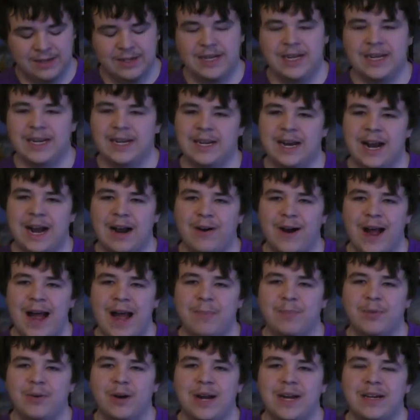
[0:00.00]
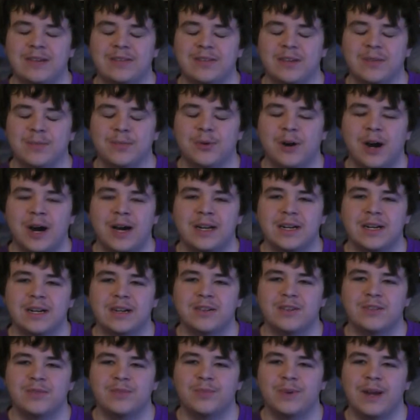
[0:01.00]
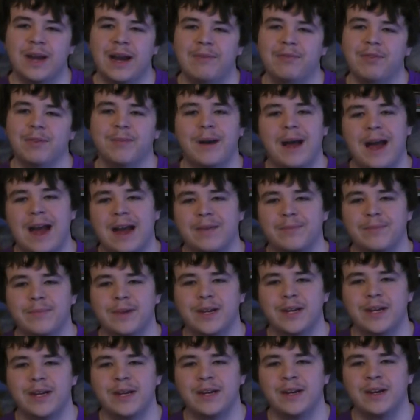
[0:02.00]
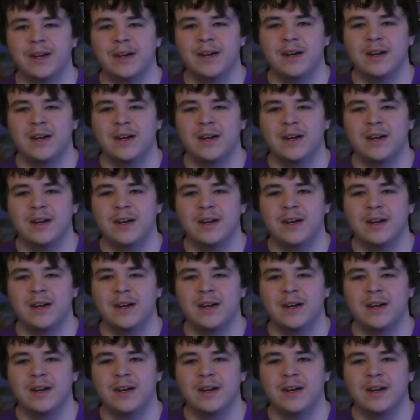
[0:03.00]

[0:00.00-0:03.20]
in how Apple has their products, we have the Mac Mini,